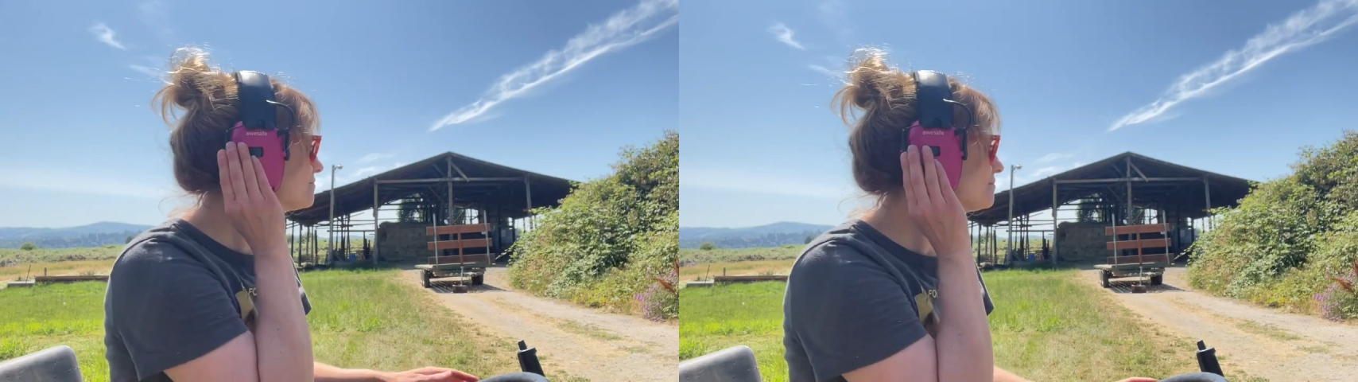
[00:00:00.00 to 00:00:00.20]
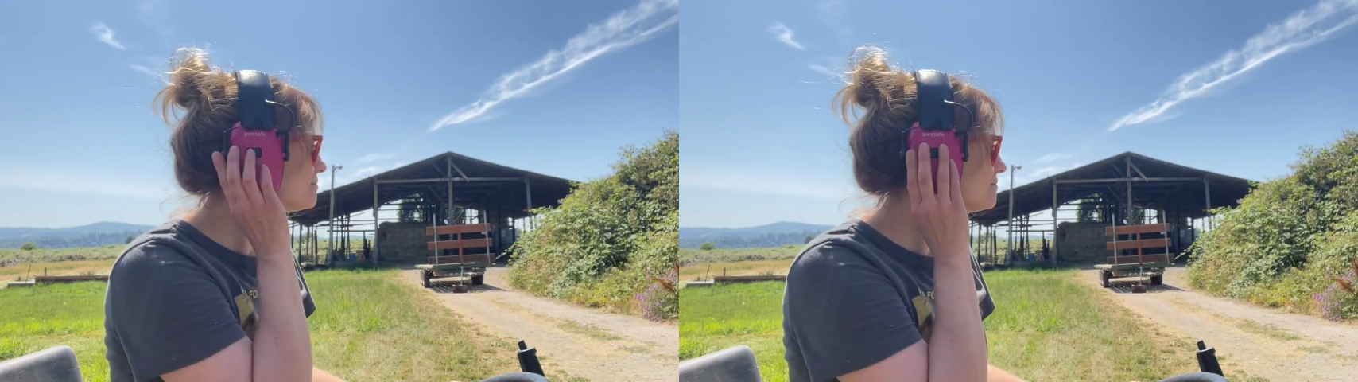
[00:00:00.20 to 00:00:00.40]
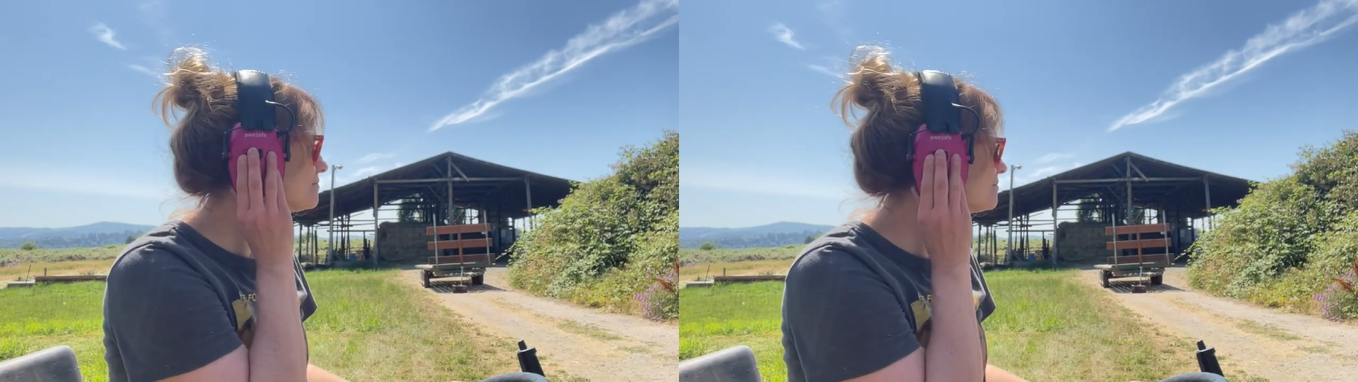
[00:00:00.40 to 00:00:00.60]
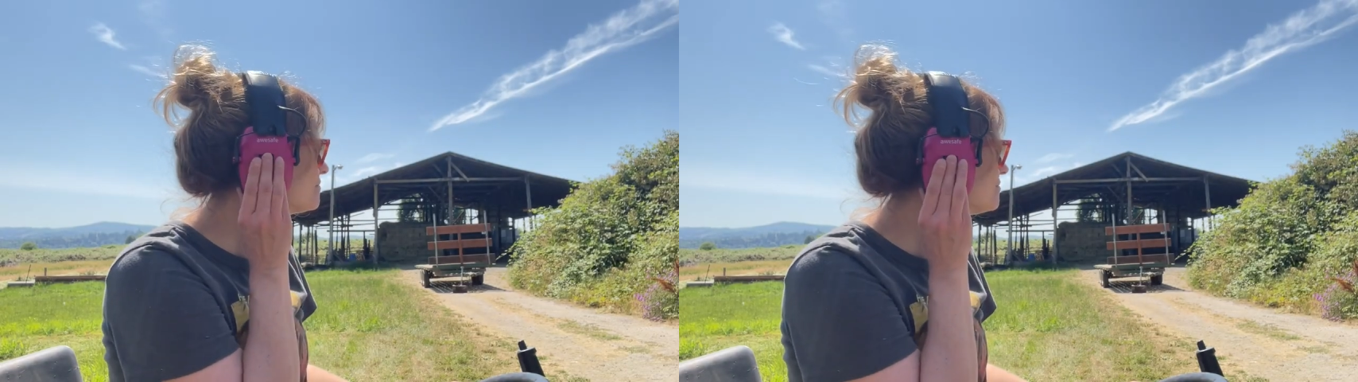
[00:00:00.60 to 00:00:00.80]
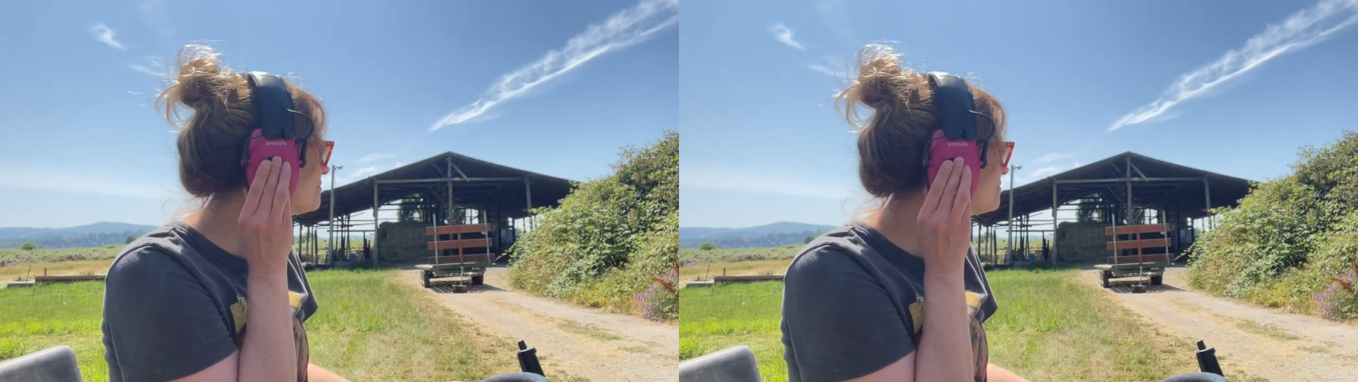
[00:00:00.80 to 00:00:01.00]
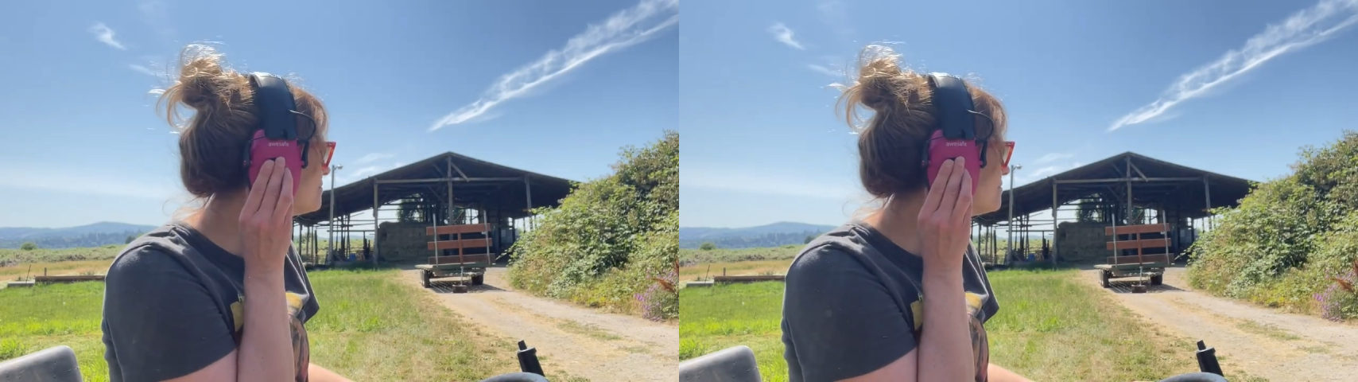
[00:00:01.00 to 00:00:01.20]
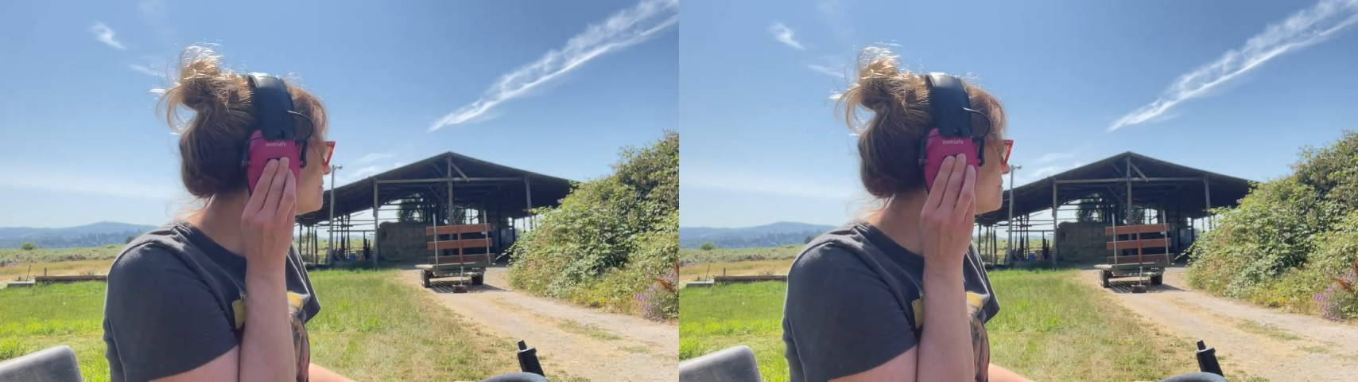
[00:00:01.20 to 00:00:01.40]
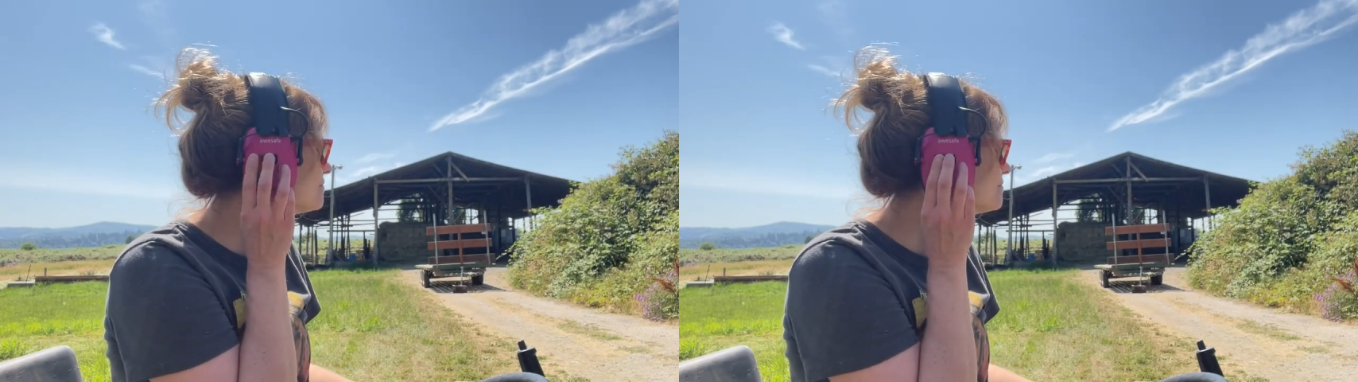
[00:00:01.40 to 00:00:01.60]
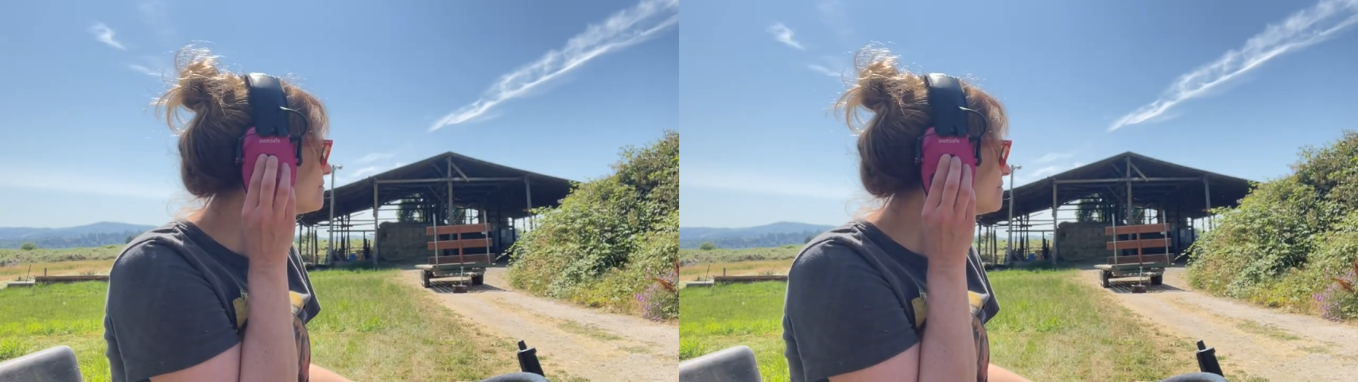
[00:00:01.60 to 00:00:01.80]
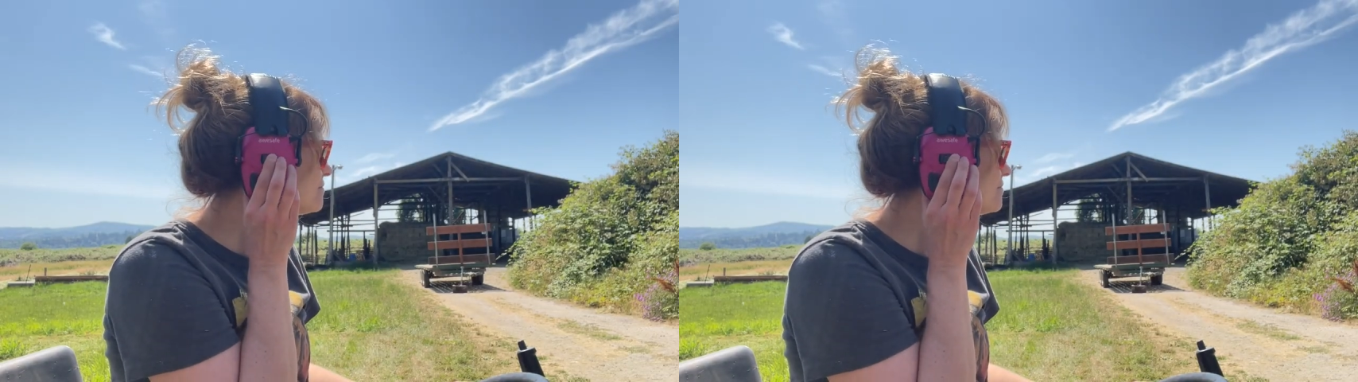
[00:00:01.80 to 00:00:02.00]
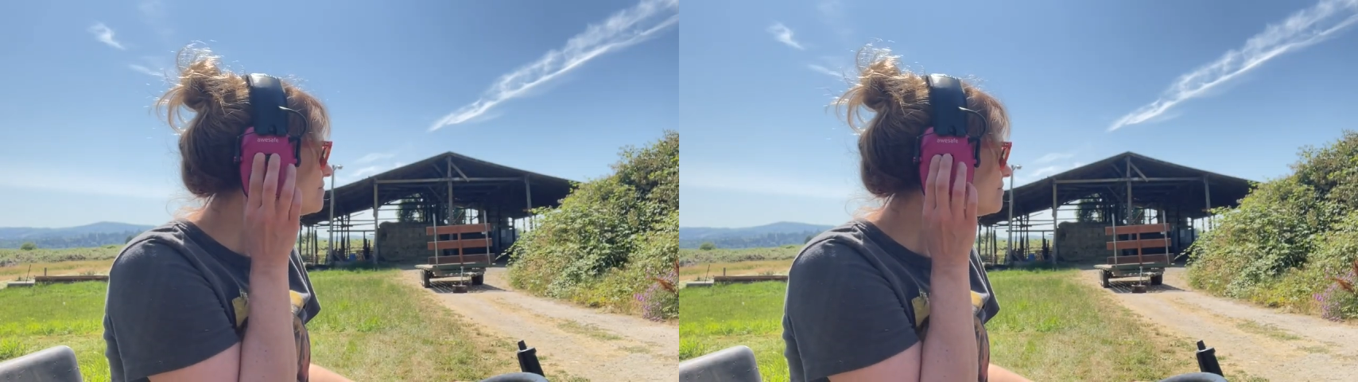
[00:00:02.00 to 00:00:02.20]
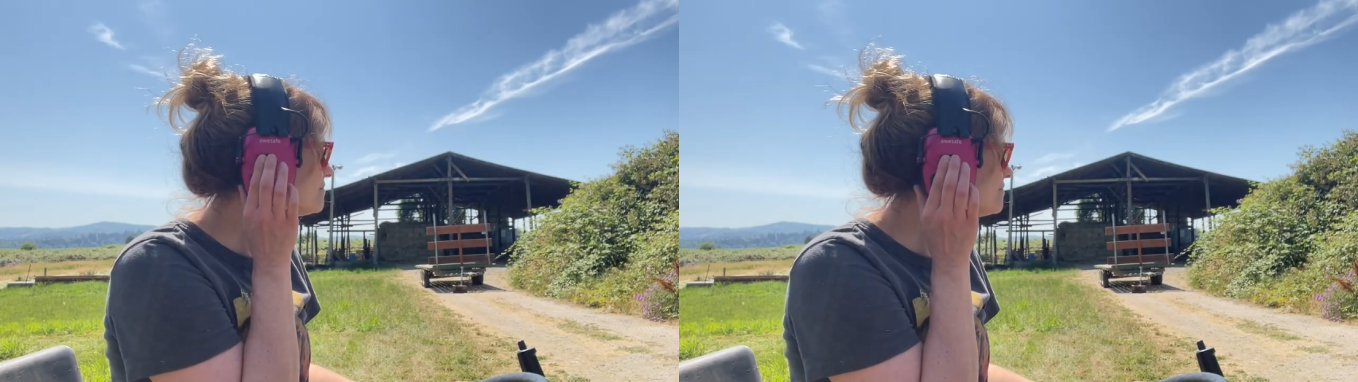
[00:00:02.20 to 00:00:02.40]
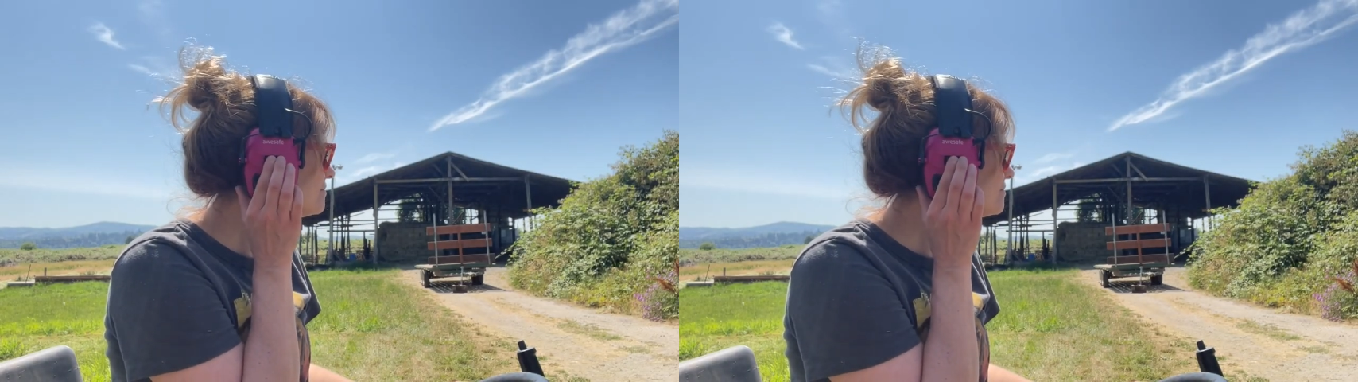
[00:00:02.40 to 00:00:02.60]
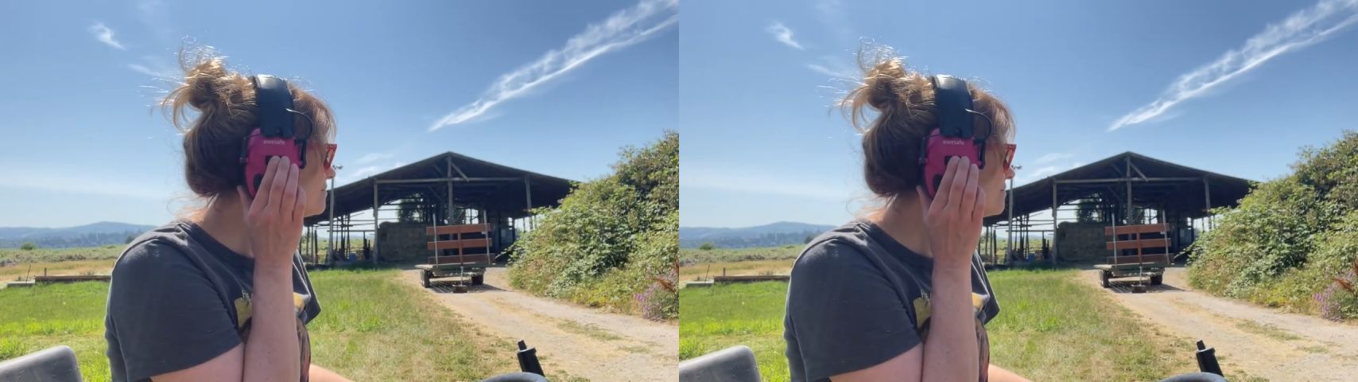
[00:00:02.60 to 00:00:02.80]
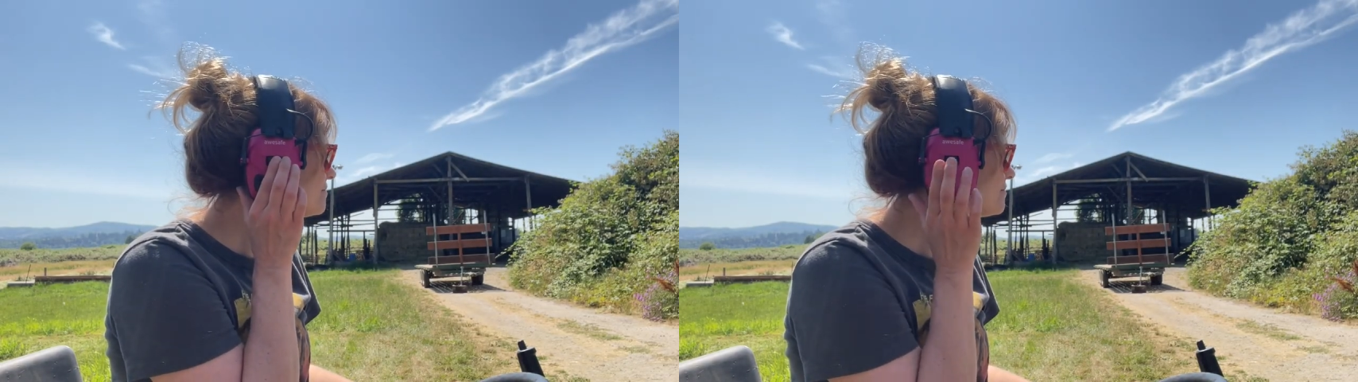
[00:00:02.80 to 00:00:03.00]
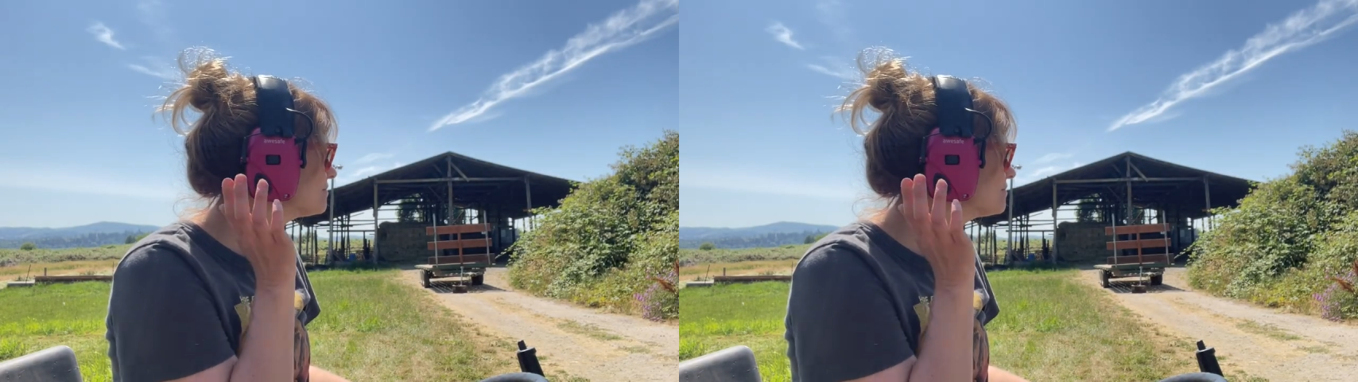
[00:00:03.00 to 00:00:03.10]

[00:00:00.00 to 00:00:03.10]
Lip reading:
No face is visible, so there are no lips to read.